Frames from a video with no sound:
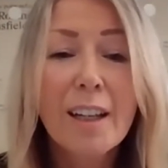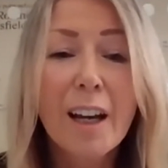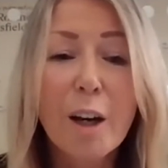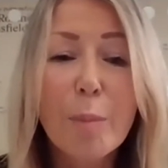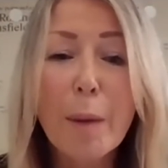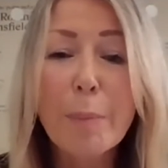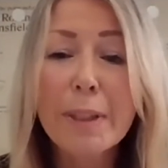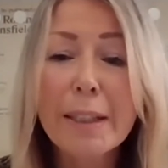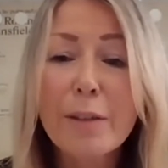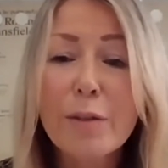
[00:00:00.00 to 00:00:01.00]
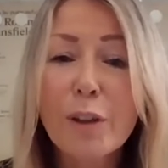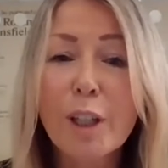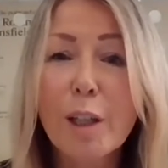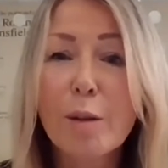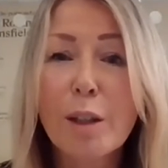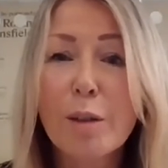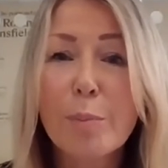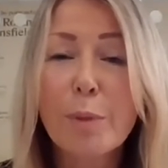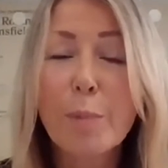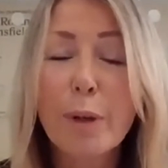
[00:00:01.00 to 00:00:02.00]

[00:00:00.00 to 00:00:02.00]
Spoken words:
but I believe that your